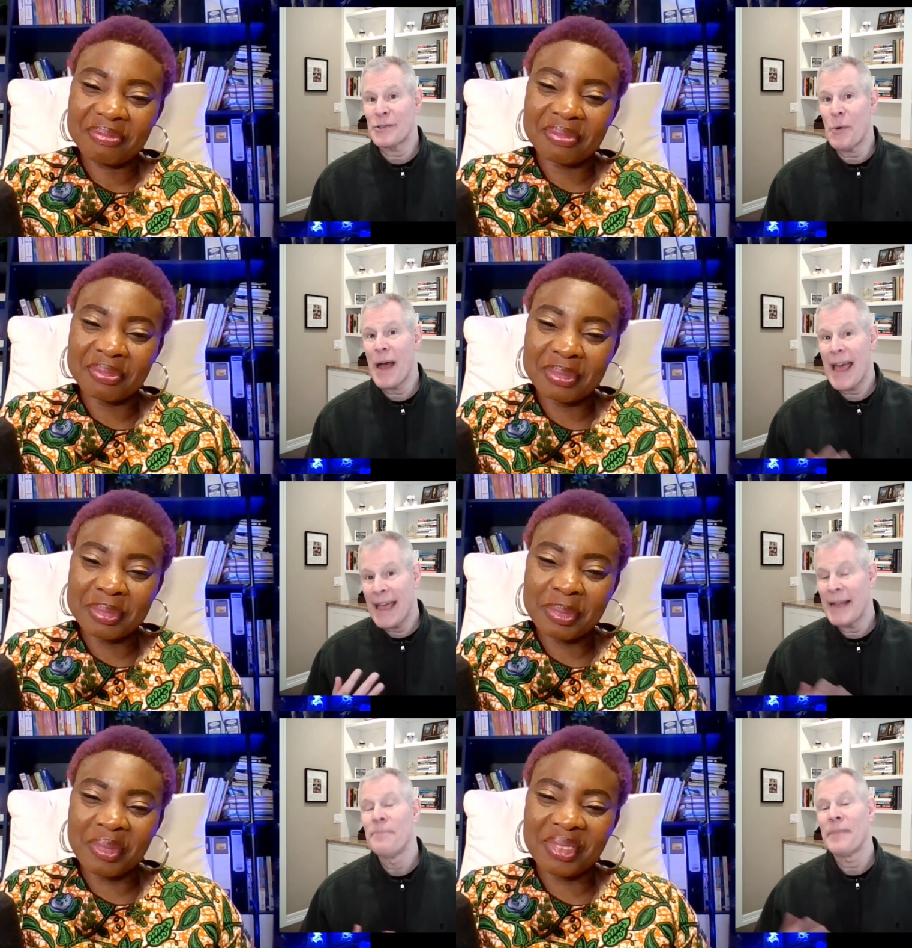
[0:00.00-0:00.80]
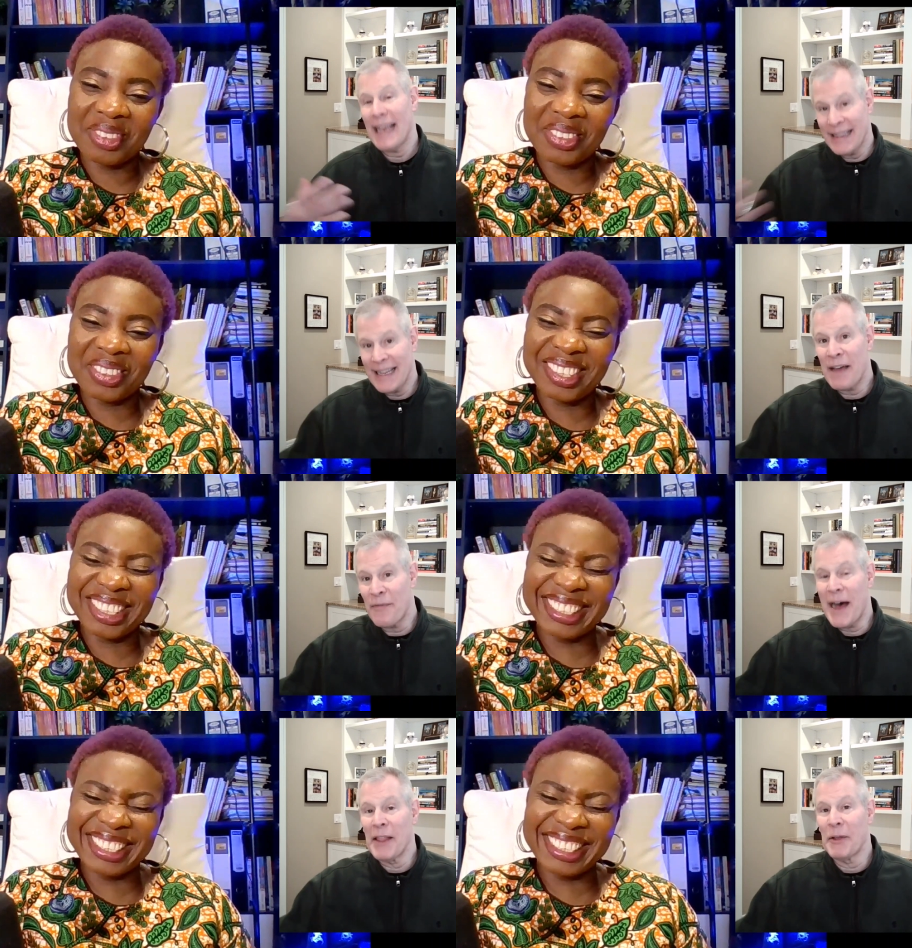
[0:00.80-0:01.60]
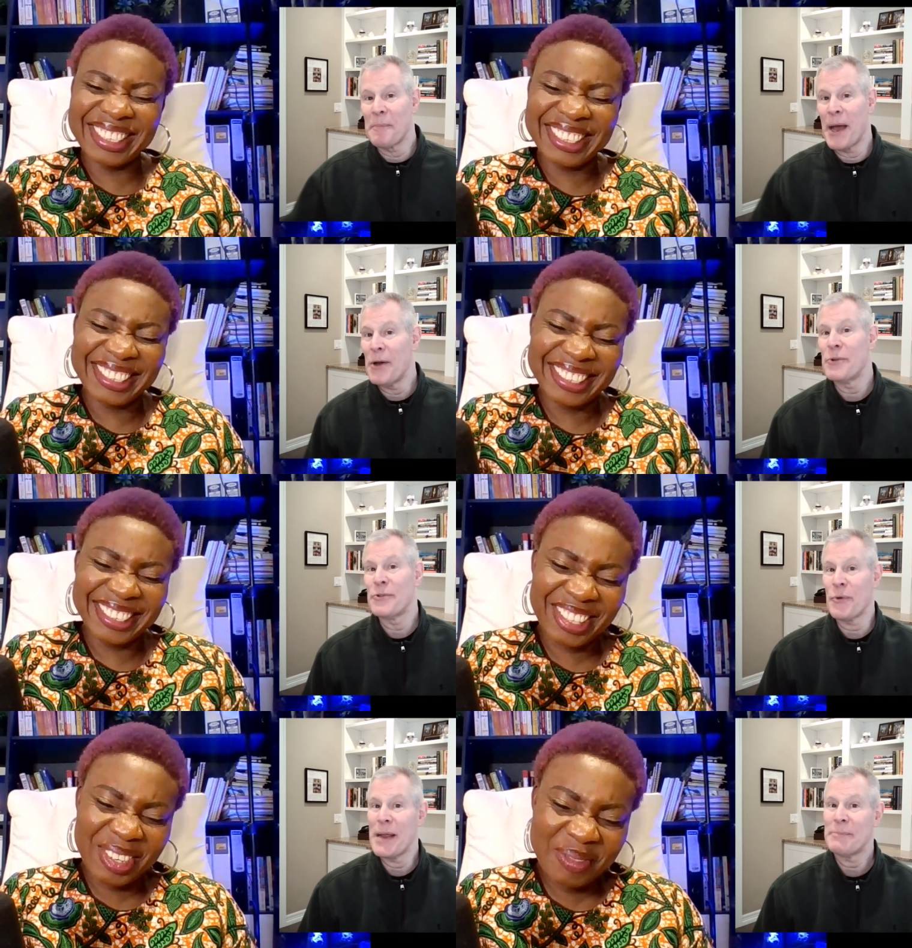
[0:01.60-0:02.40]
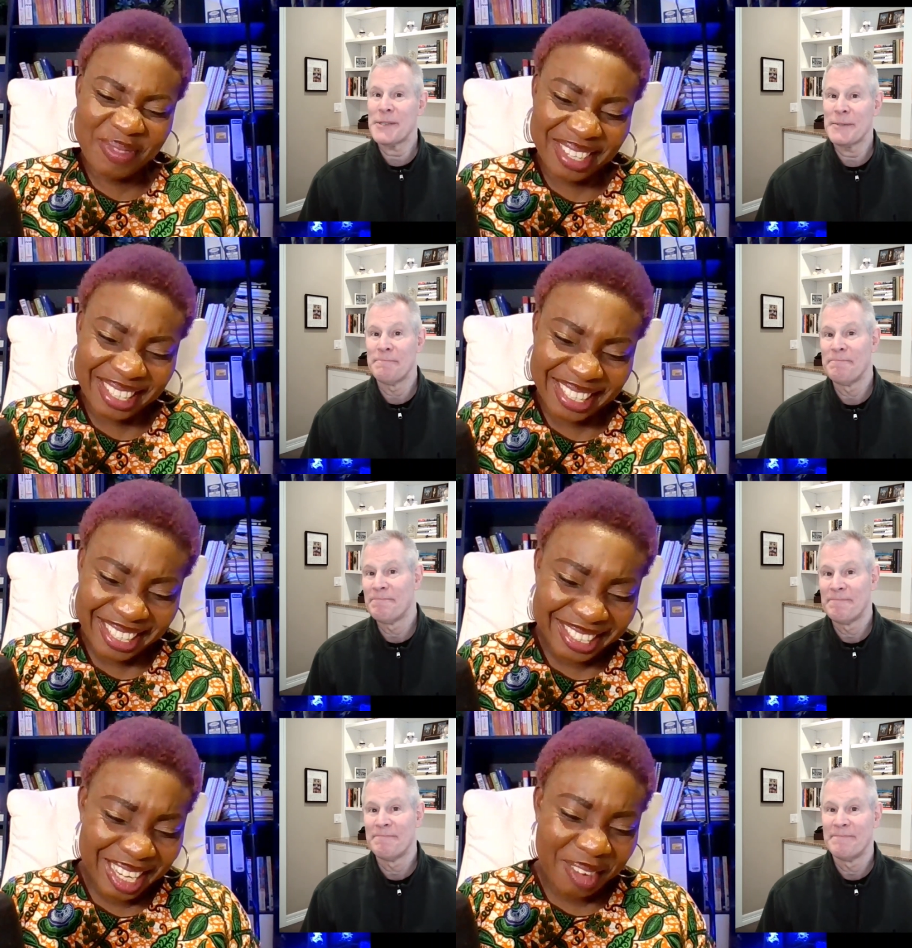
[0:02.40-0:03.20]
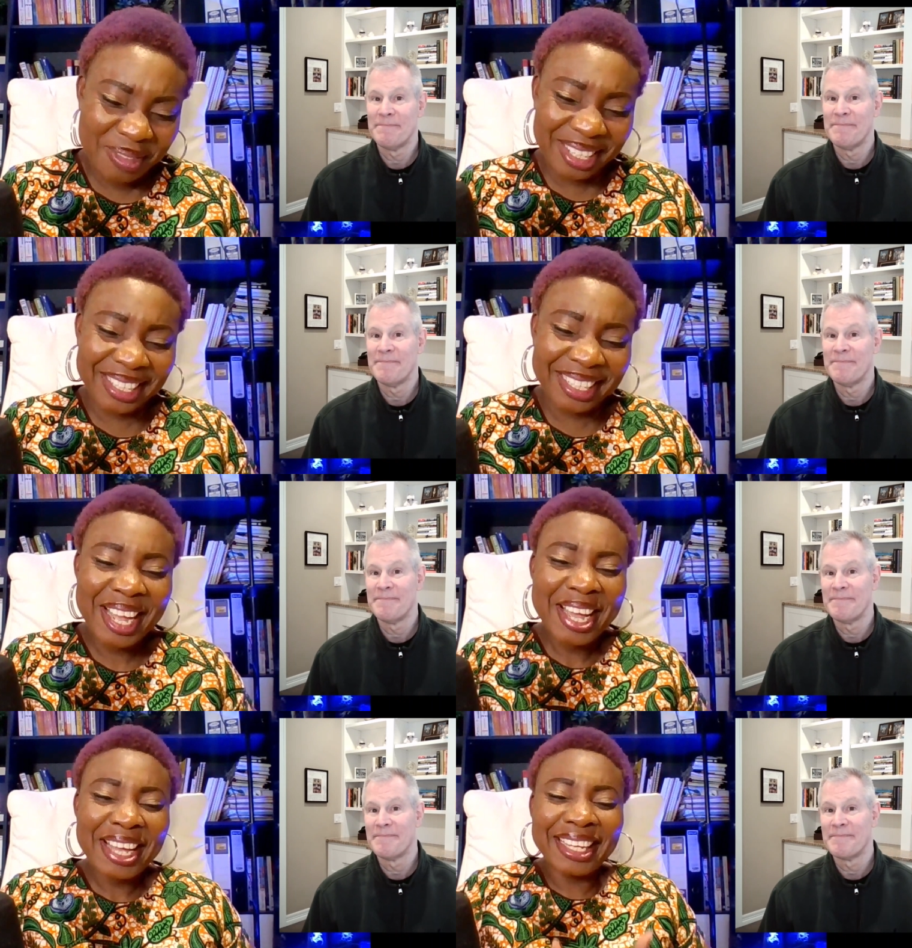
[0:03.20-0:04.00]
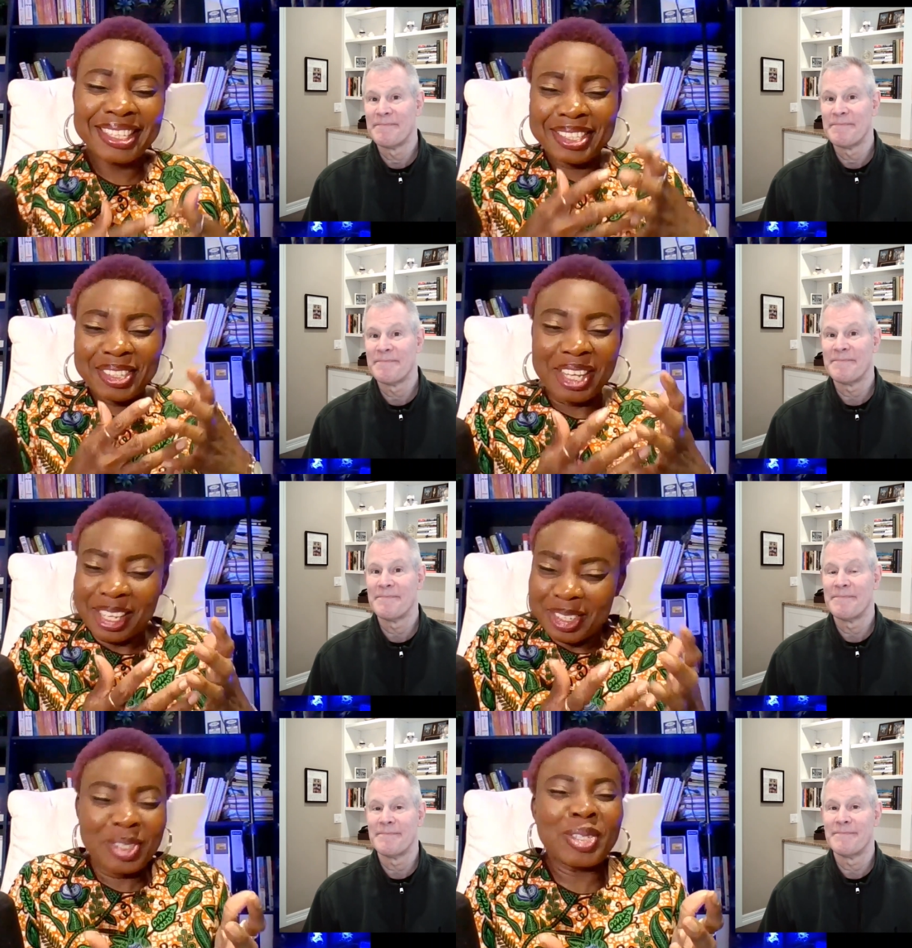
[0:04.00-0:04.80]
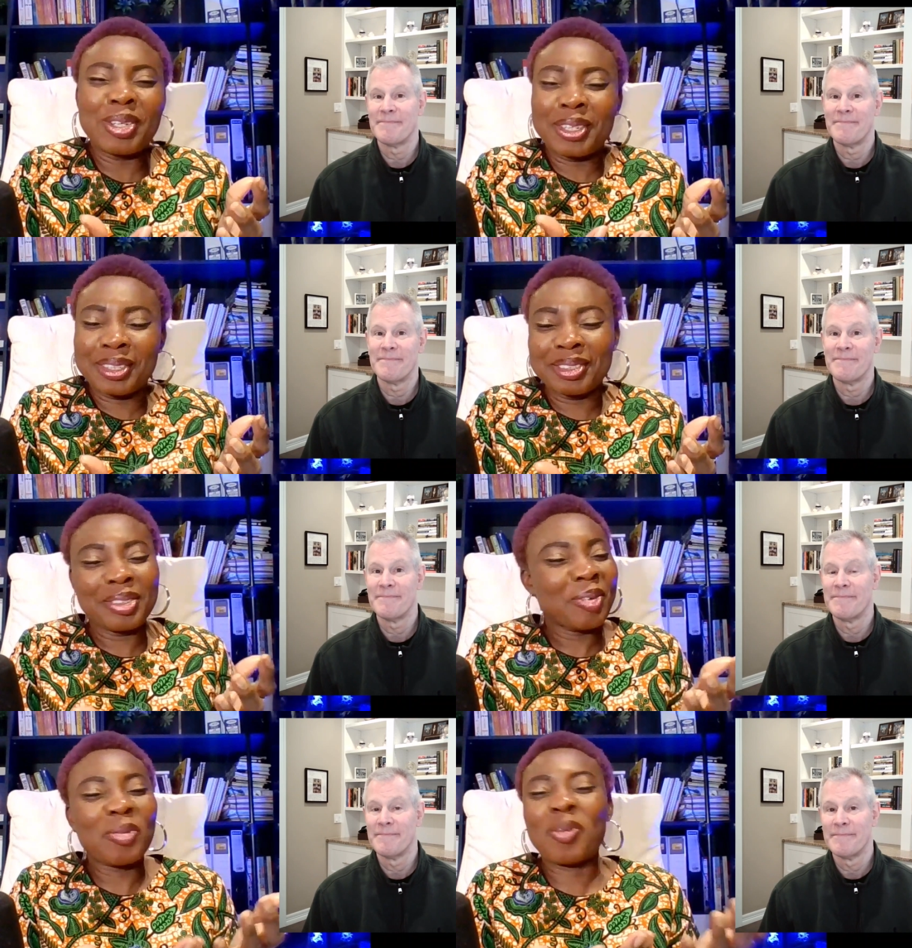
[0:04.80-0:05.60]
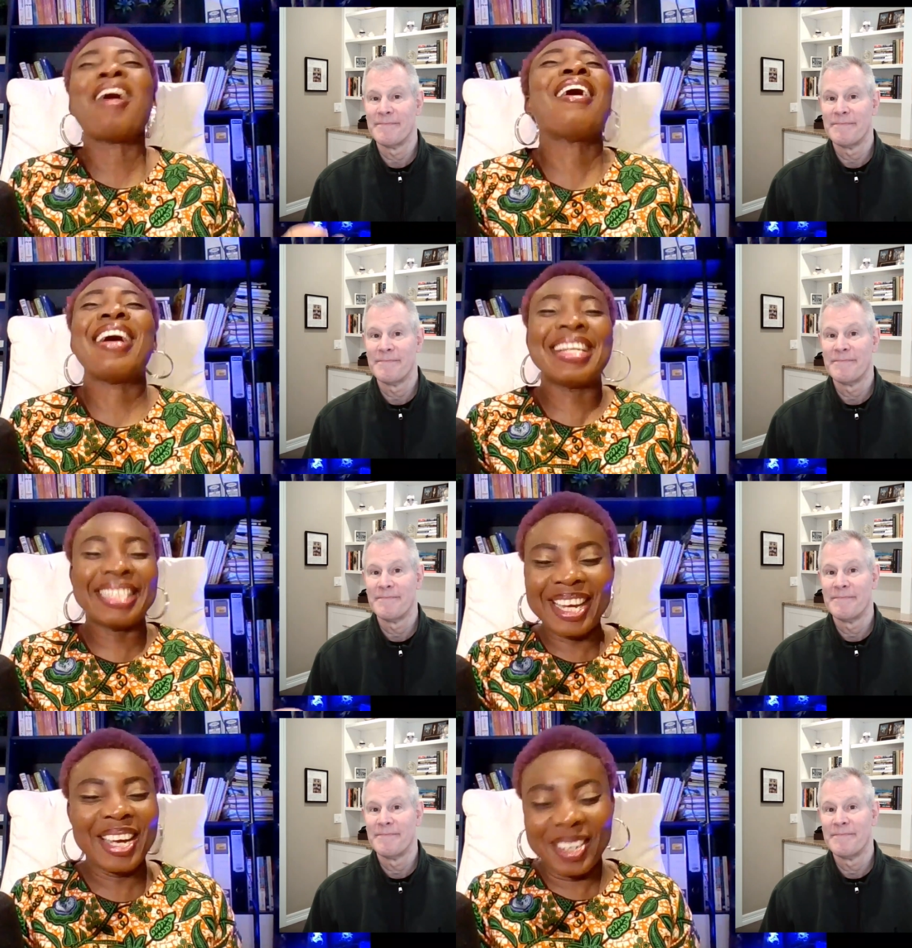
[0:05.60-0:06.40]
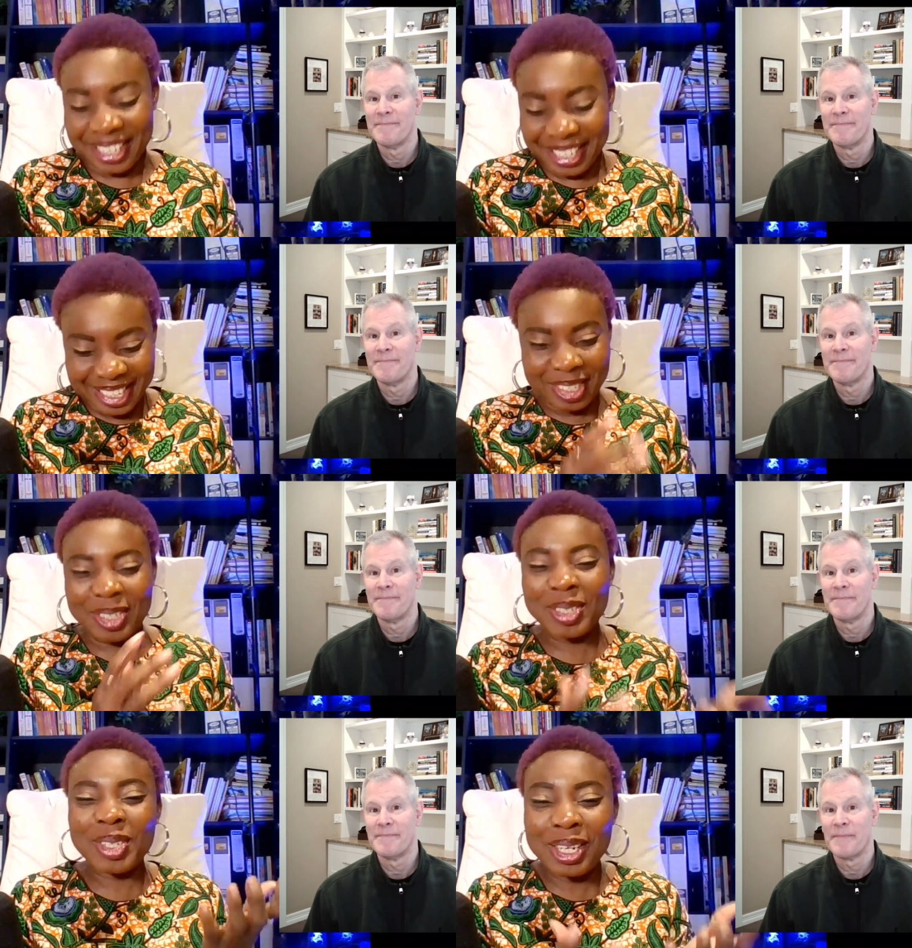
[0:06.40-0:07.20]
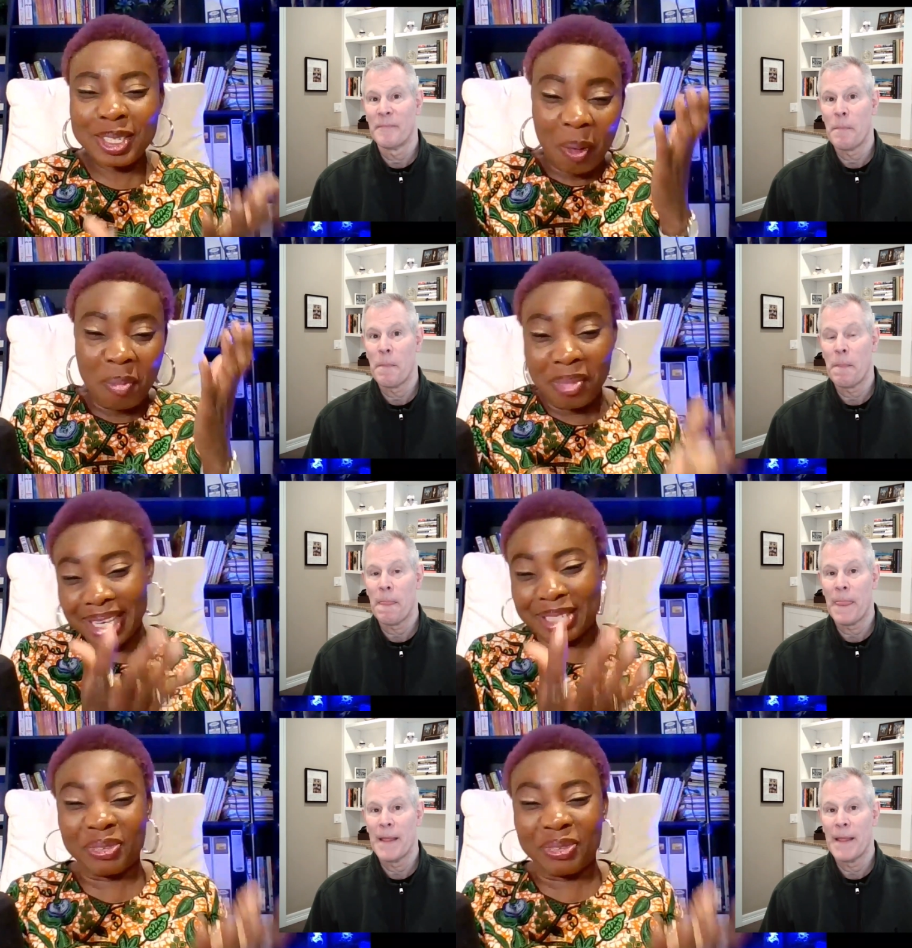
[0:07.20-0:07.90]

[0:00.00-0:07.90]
Speaker 1: away and then I followed my own oh
Speaker 2: dreams. Oh my gosh. I mean, it's it's why, Terry? This is such mixed